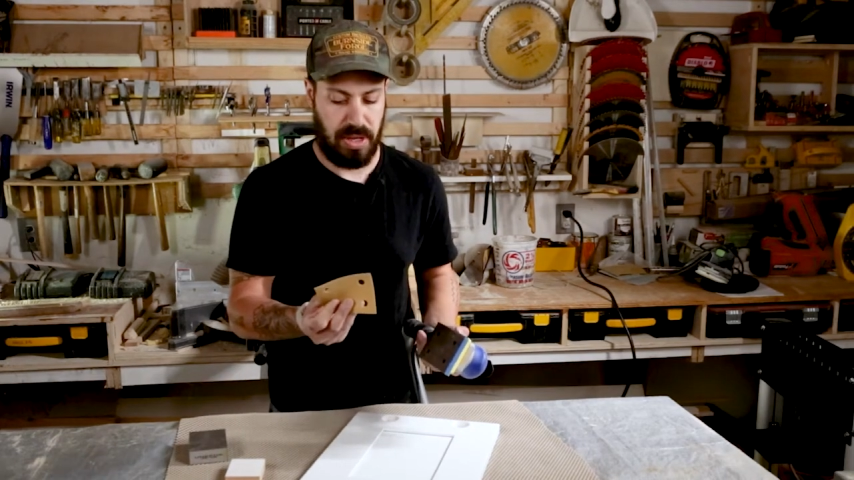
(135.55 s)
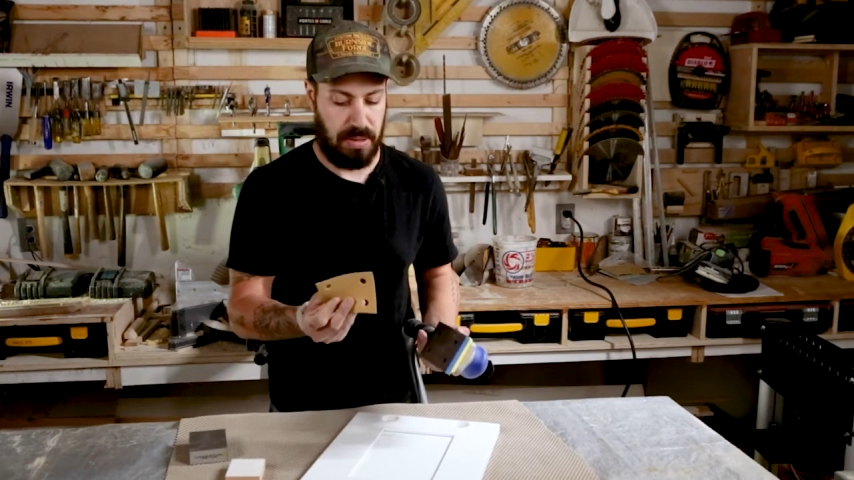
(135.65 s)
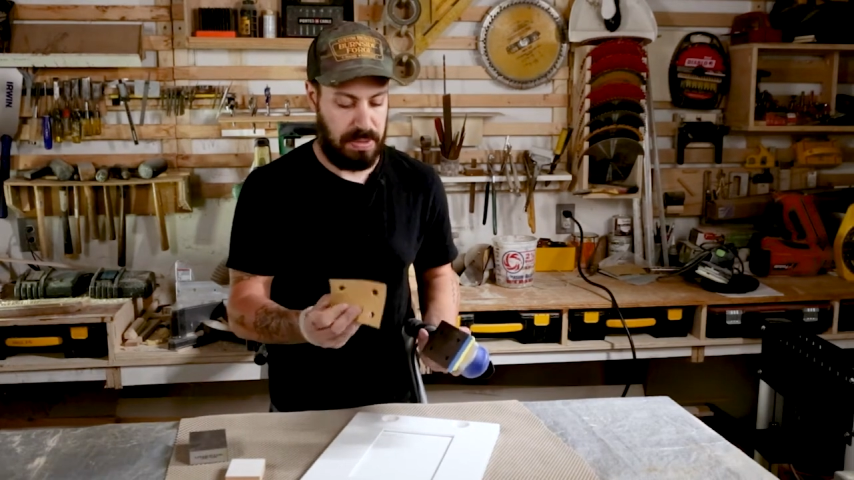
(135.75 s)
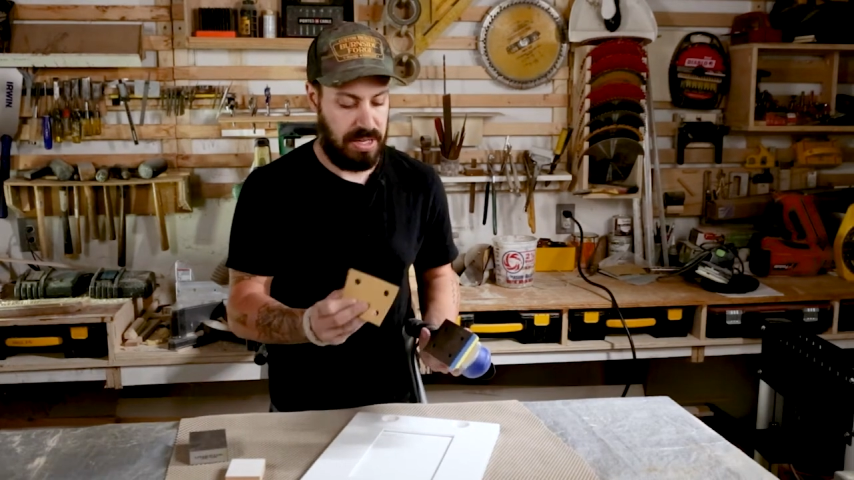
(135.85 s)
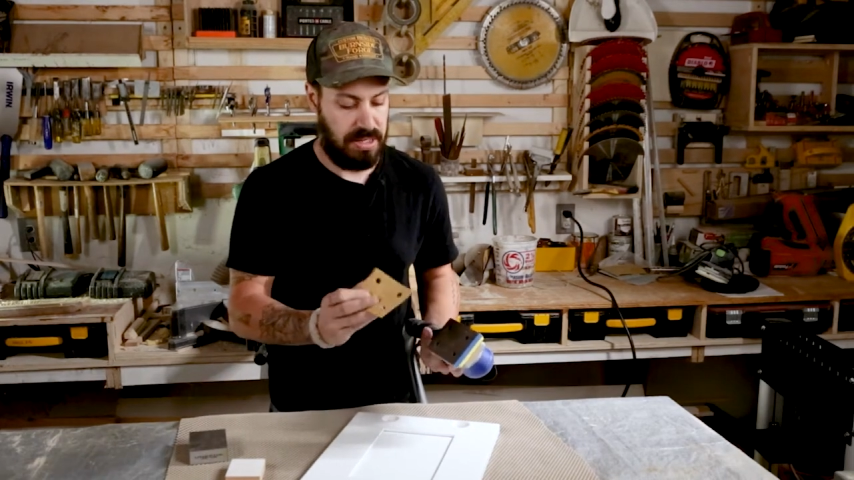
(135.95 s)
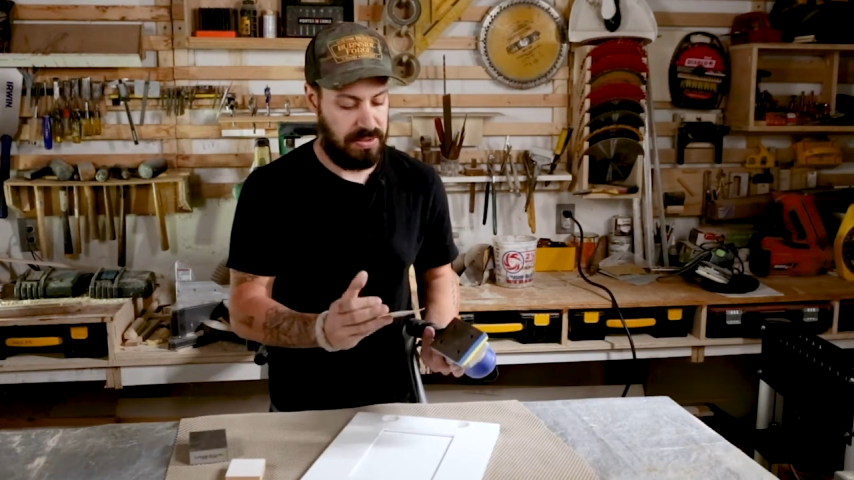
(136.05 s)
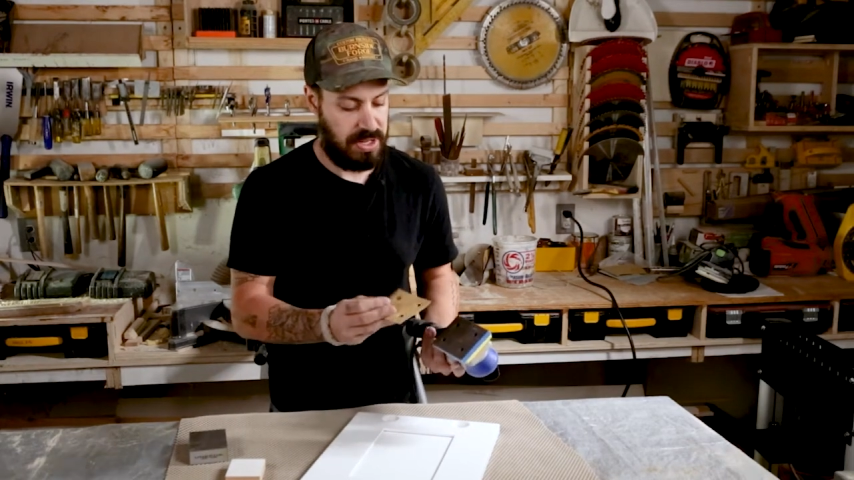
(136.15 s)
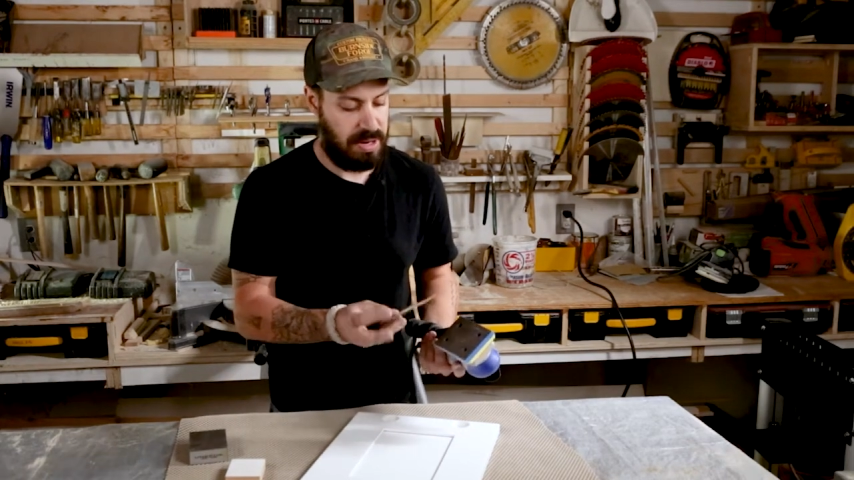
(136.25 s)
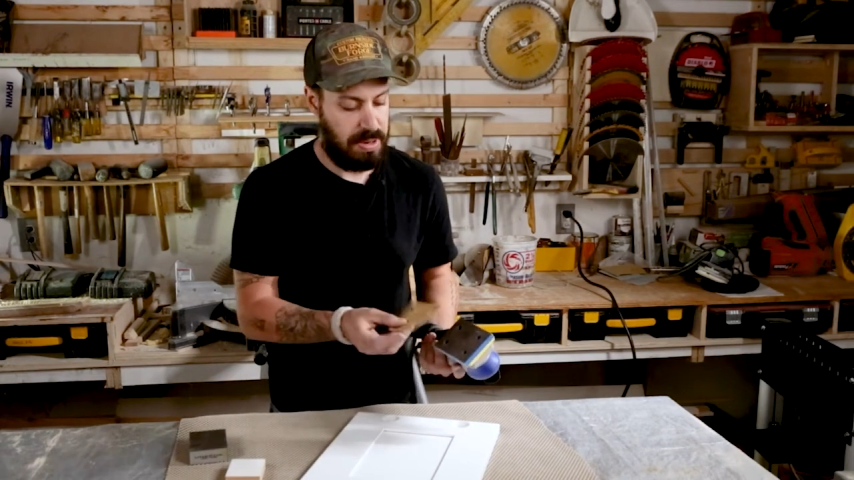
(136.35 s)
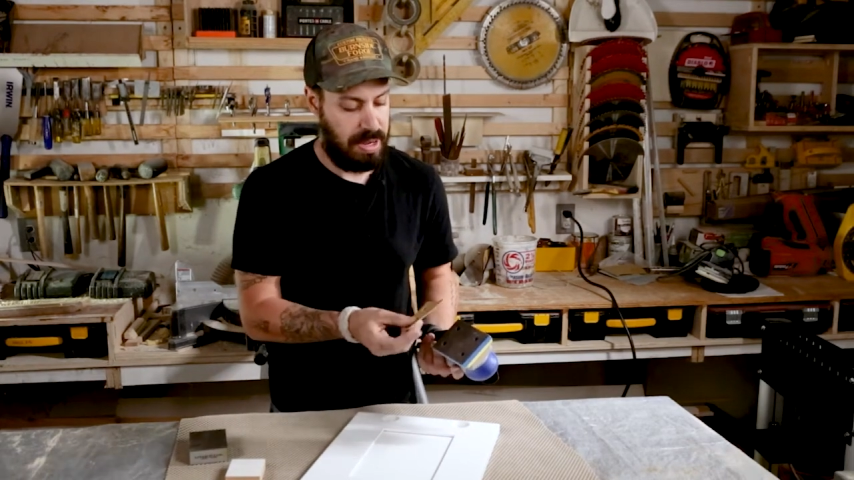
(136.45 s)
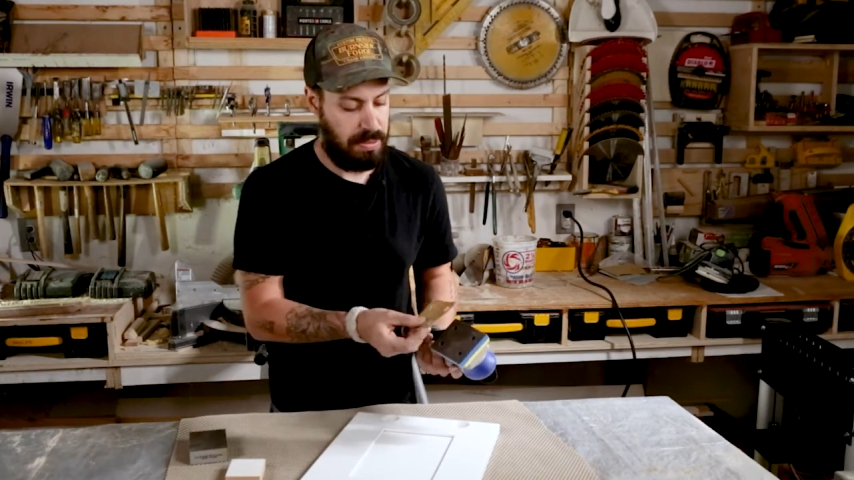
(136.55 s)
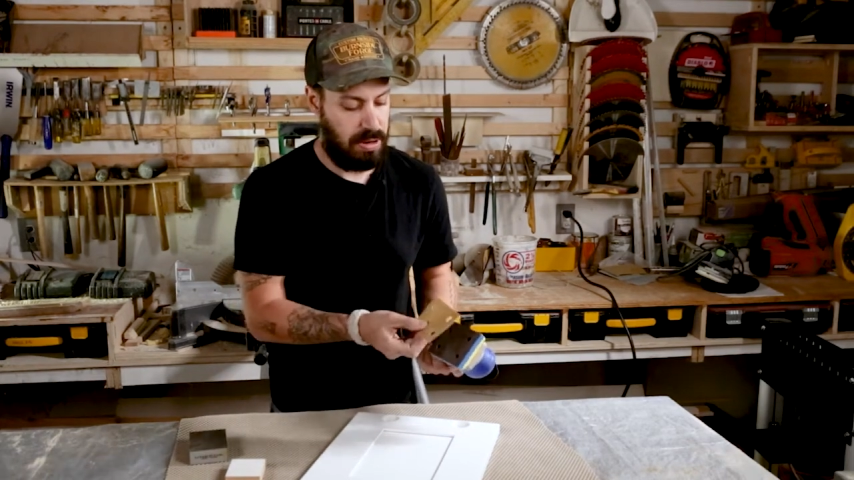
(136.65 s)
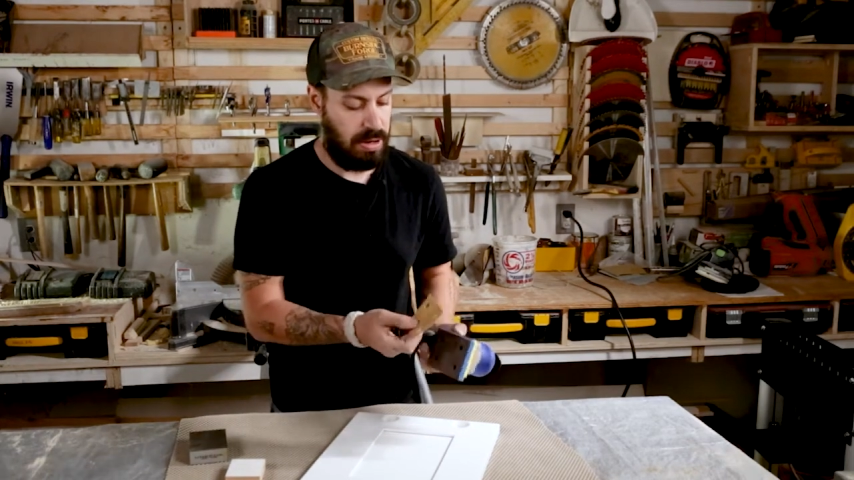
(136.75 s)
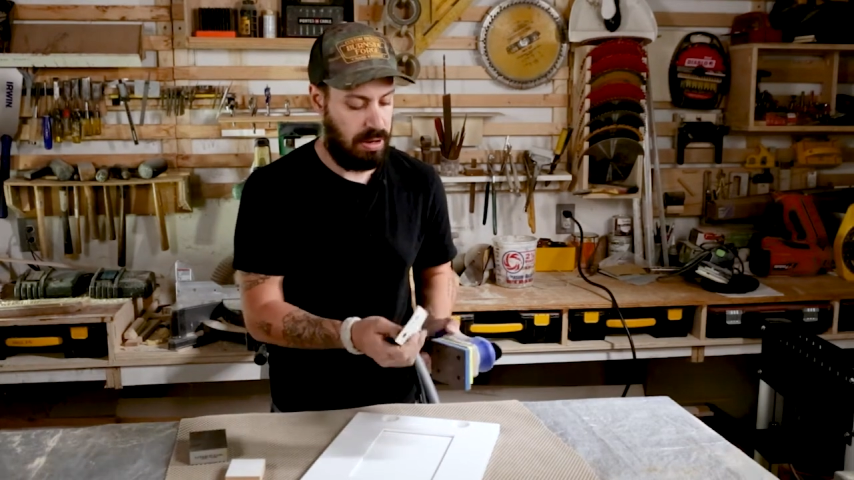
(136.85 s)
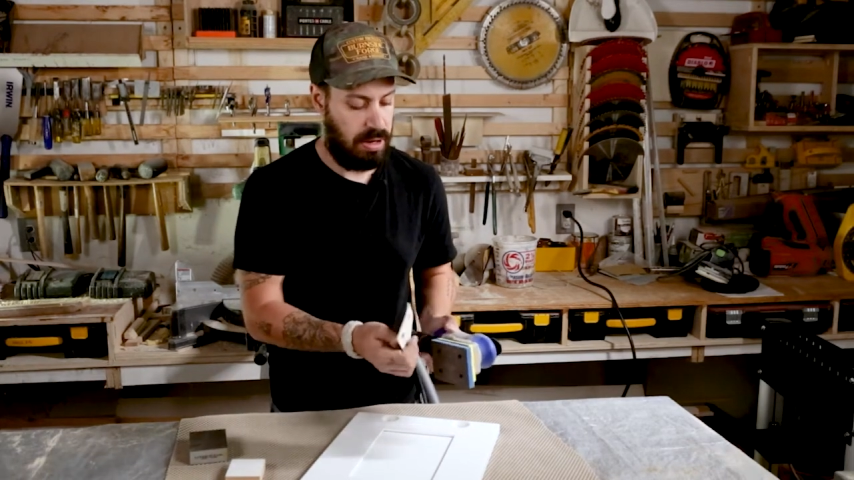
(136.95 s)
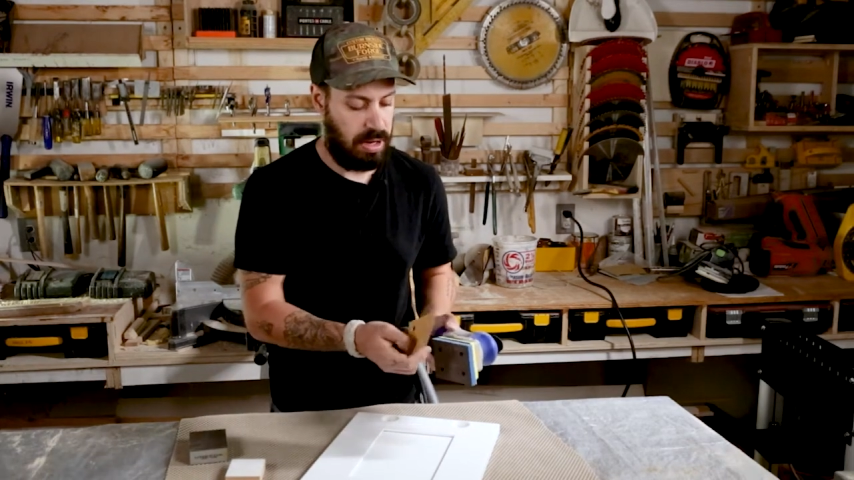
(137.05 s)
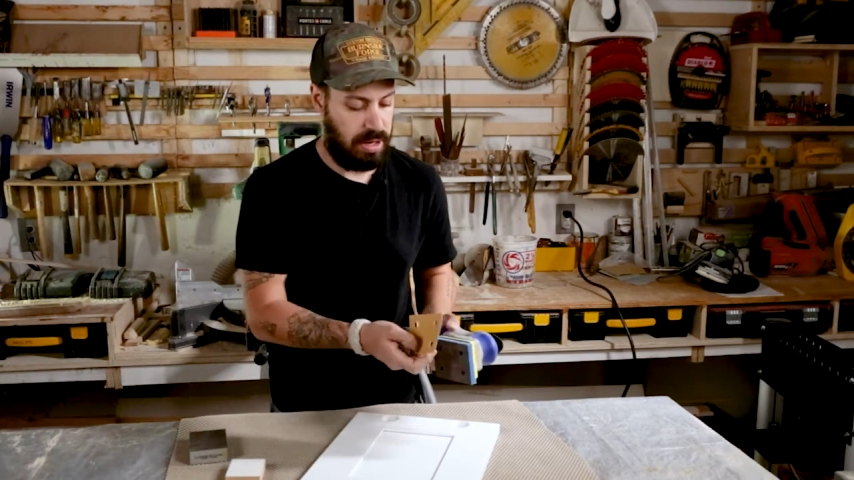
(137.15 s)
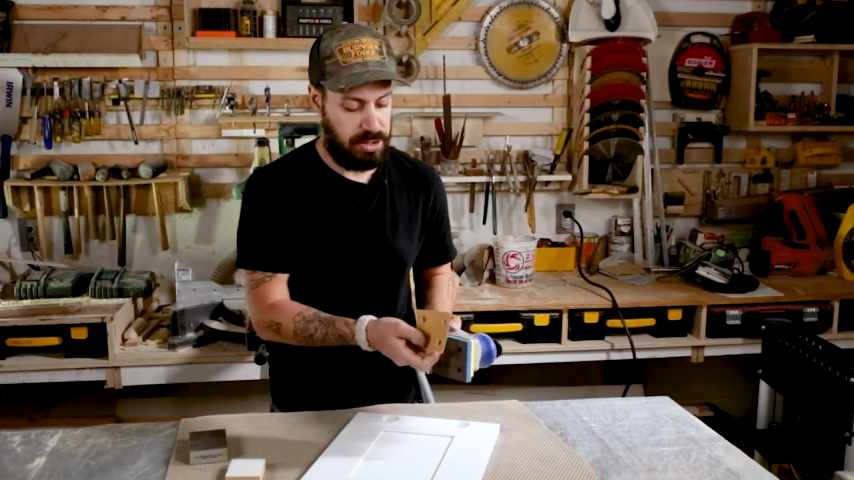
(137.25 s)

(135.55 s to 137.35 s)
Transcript: a piece of sandpaper uh,